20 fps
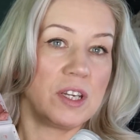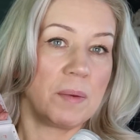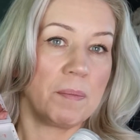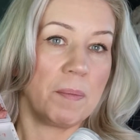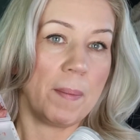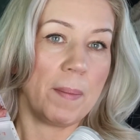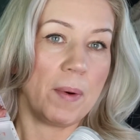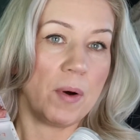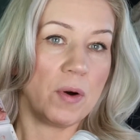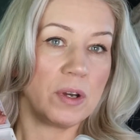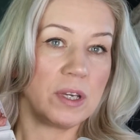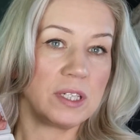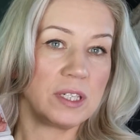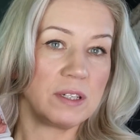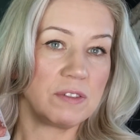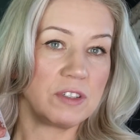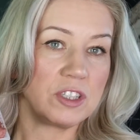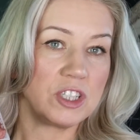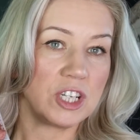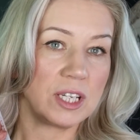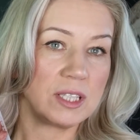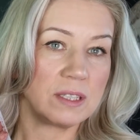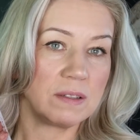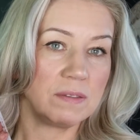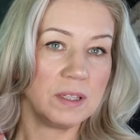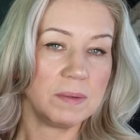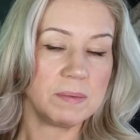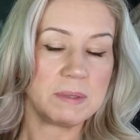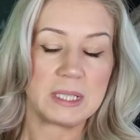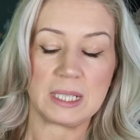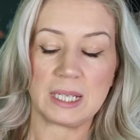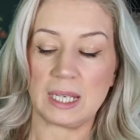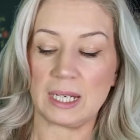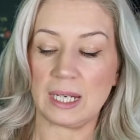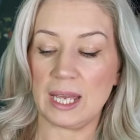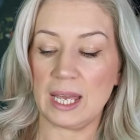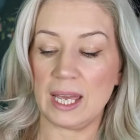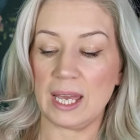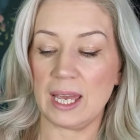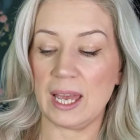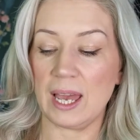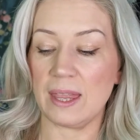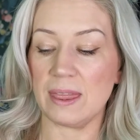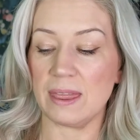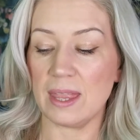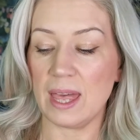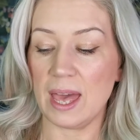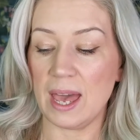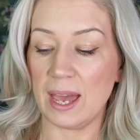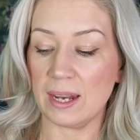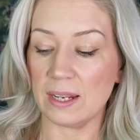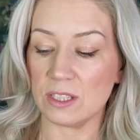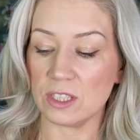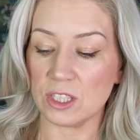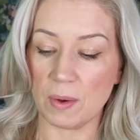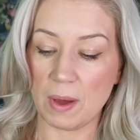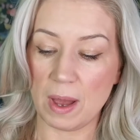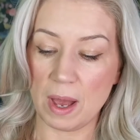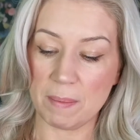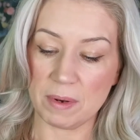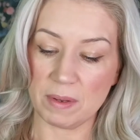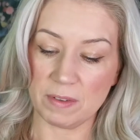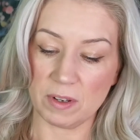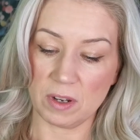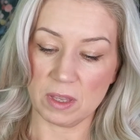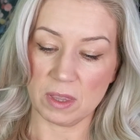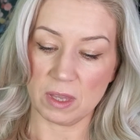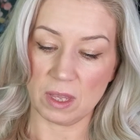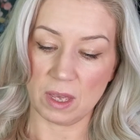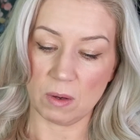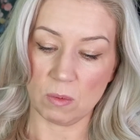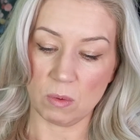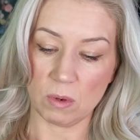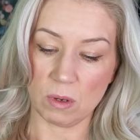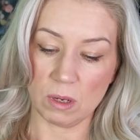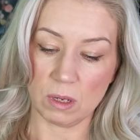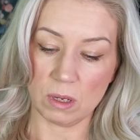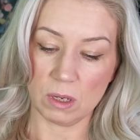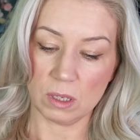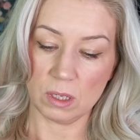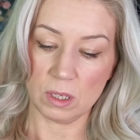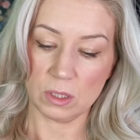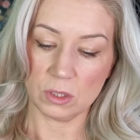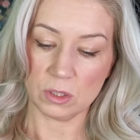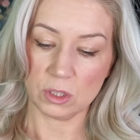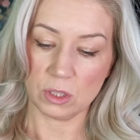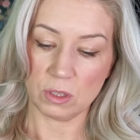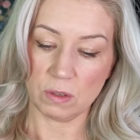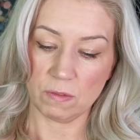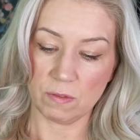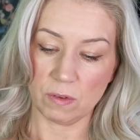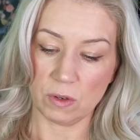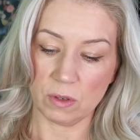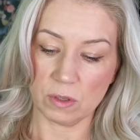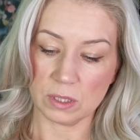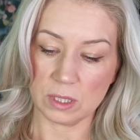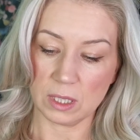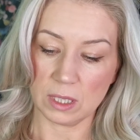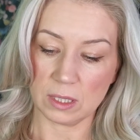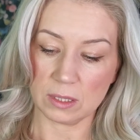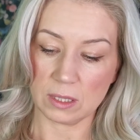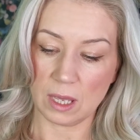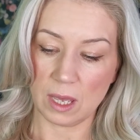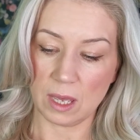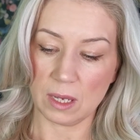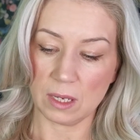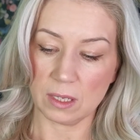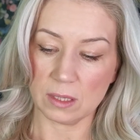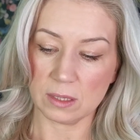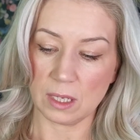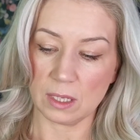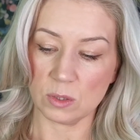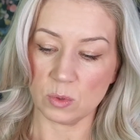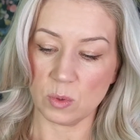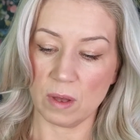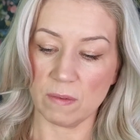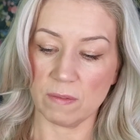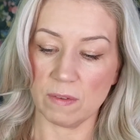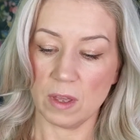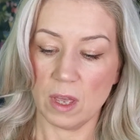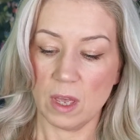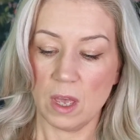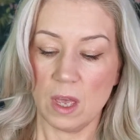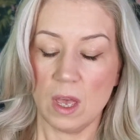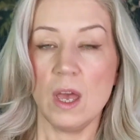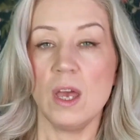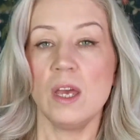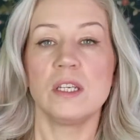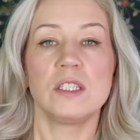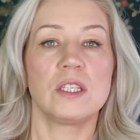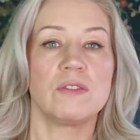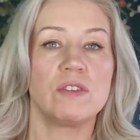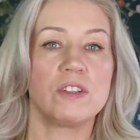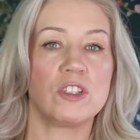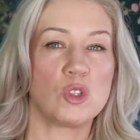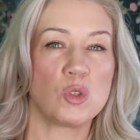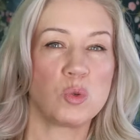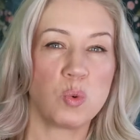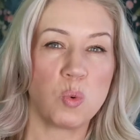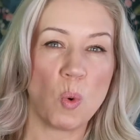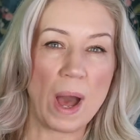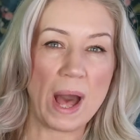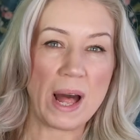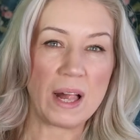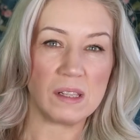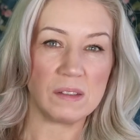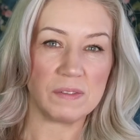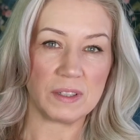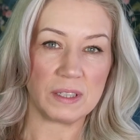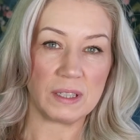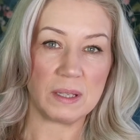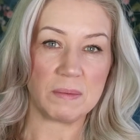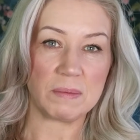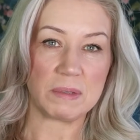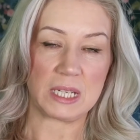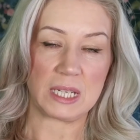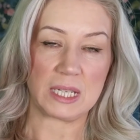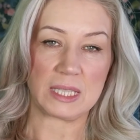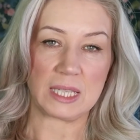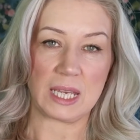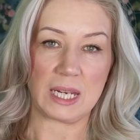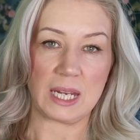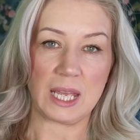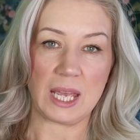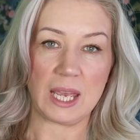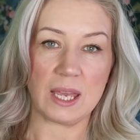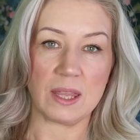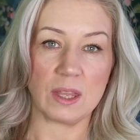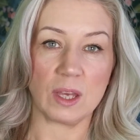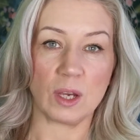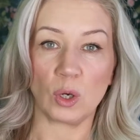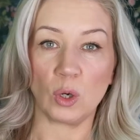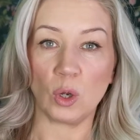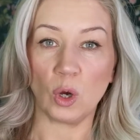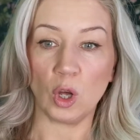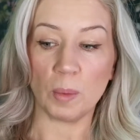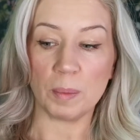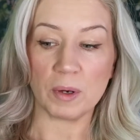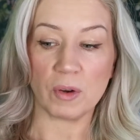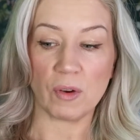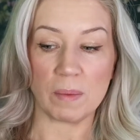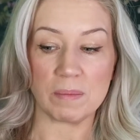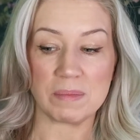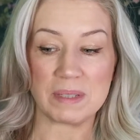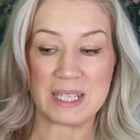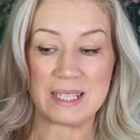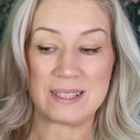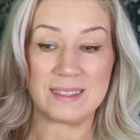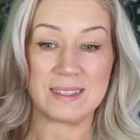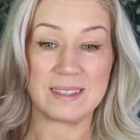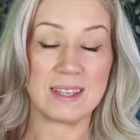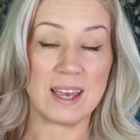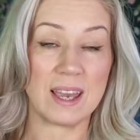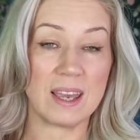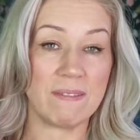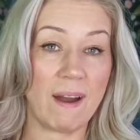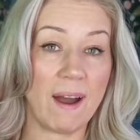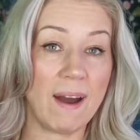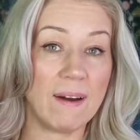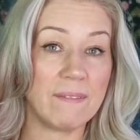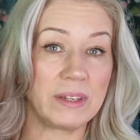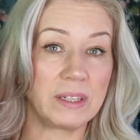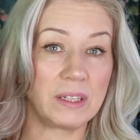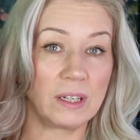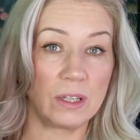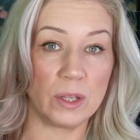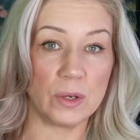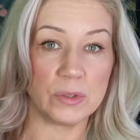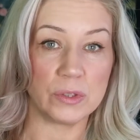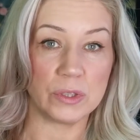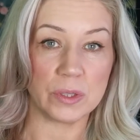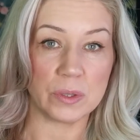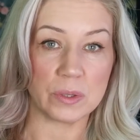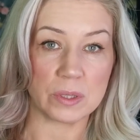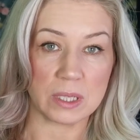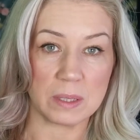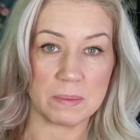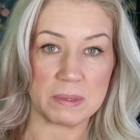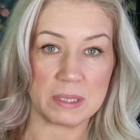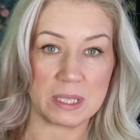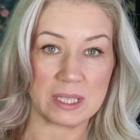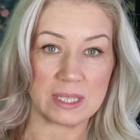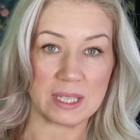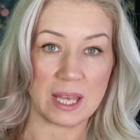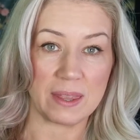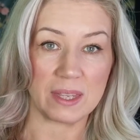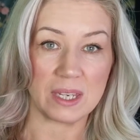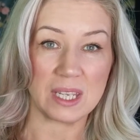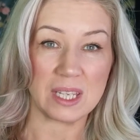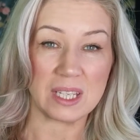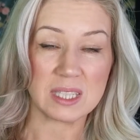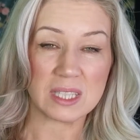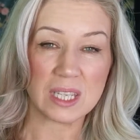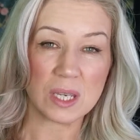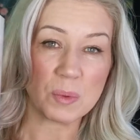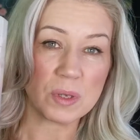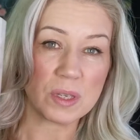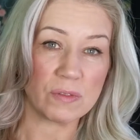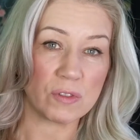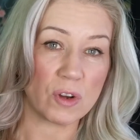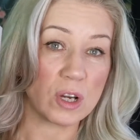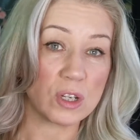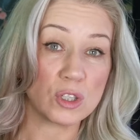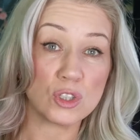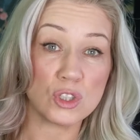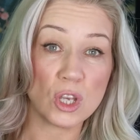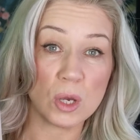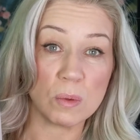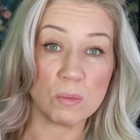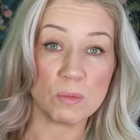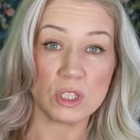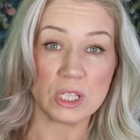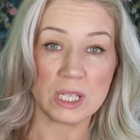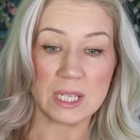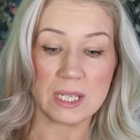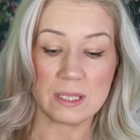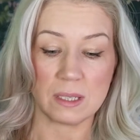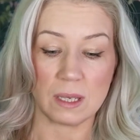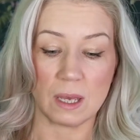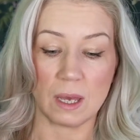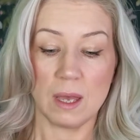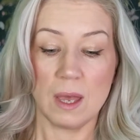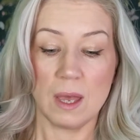You can pop all your different shades of lipstick in here, and then, so how many have I got in there? 1, 2, 4, 6, 8, 10, 12. So there is 12 lipsticks in here that can all be crammed in to save having a load of loose lipsticks, and then you can see what you've got. It's so much easier.